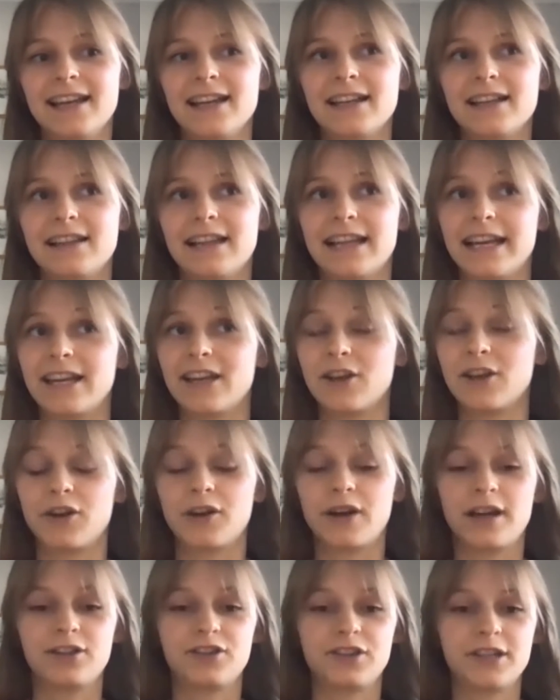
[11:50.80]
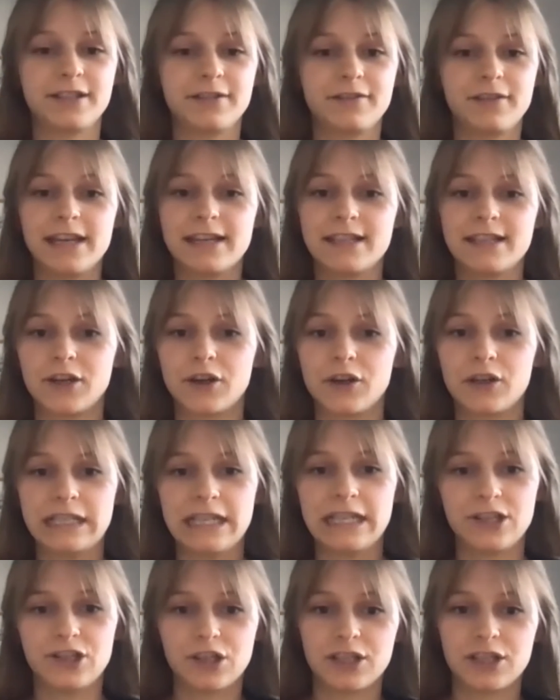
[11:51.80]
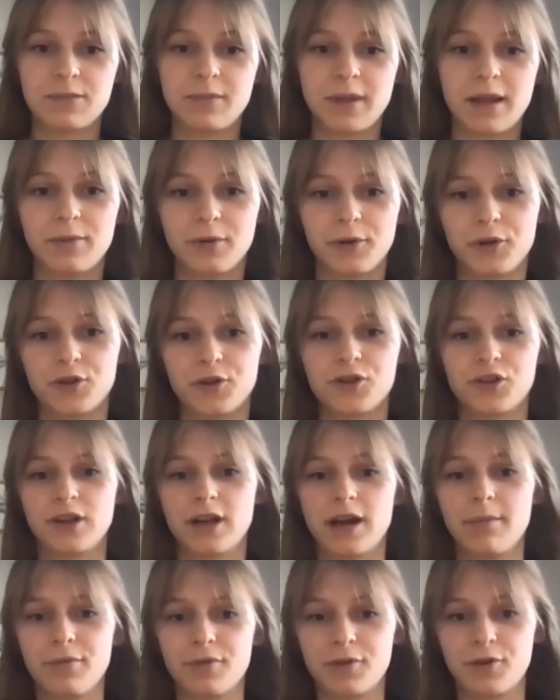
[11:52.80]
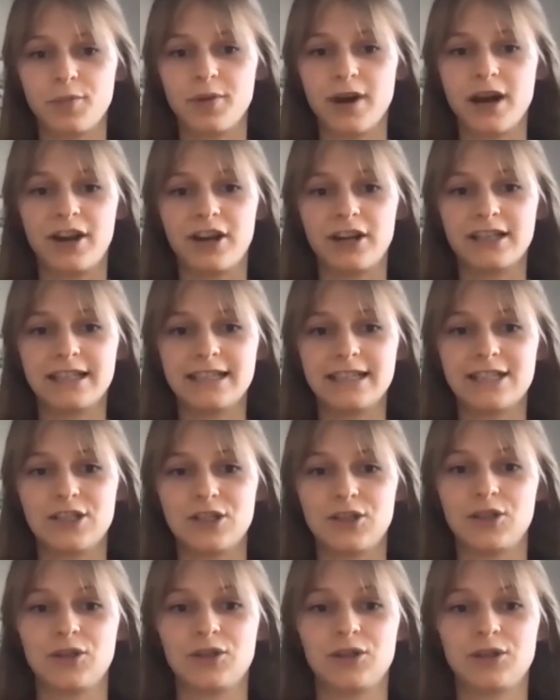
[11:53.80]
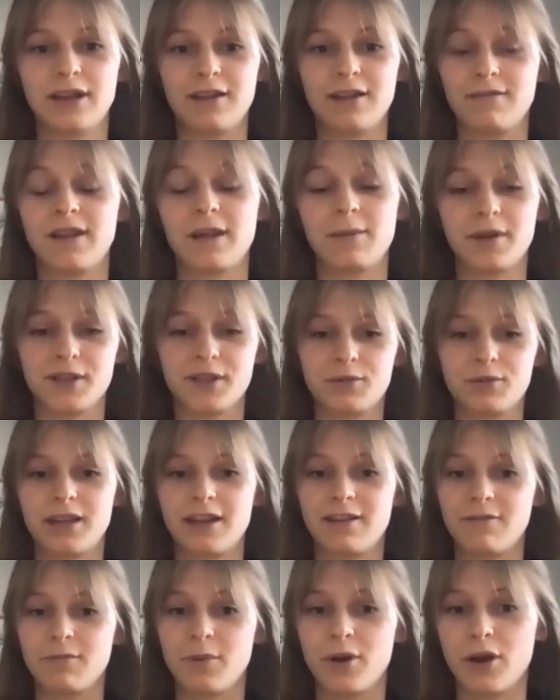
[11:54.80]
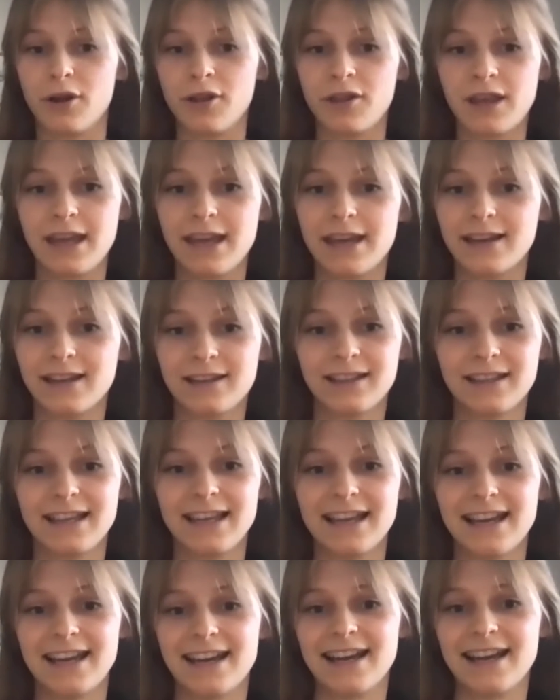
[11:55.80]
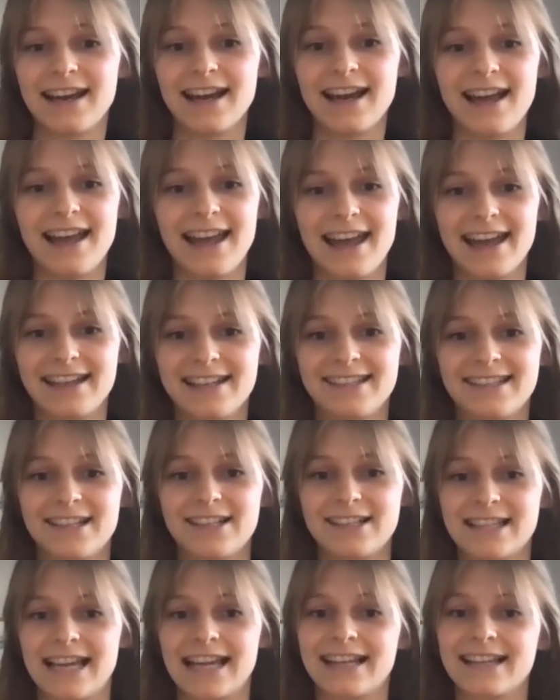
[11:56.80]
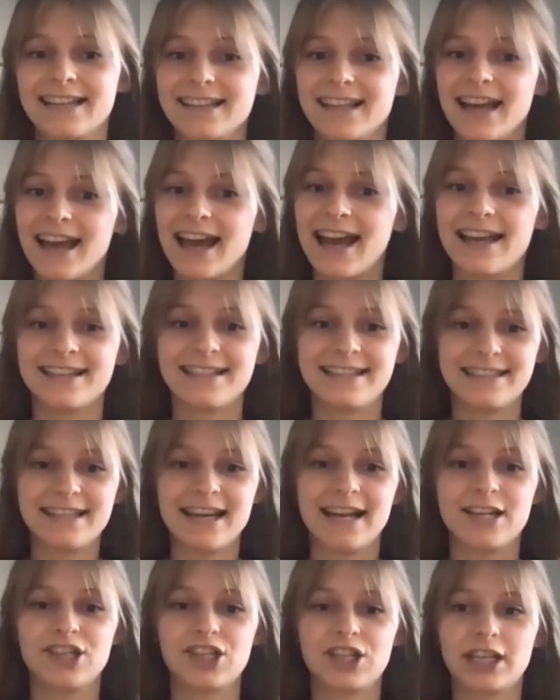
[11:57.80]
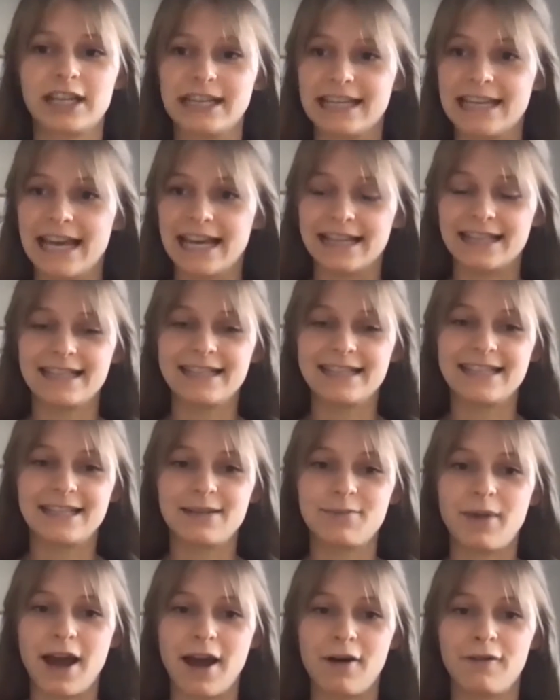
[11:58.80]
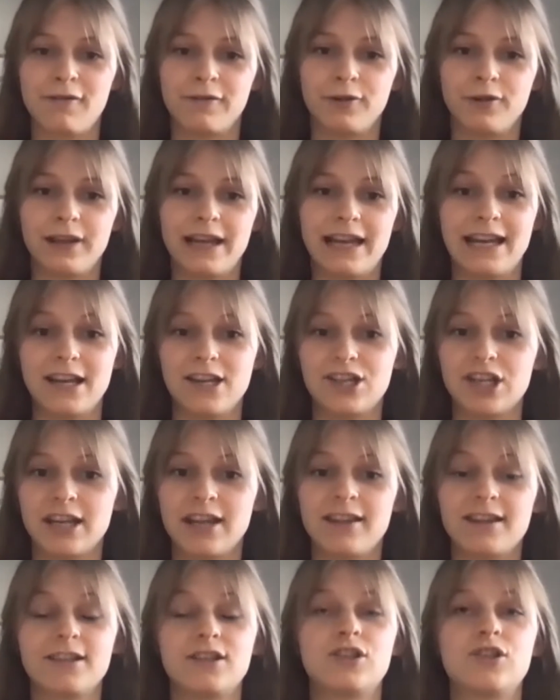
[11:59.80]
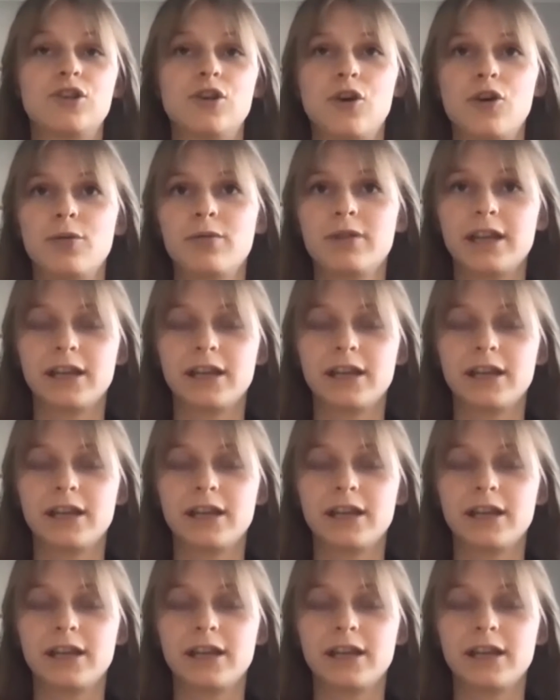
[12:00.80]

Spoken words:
like, hundreds of years ago, indigenous people used to come through Byron and females would give birth here. And so it's like has such condensed powerful energy. There's so many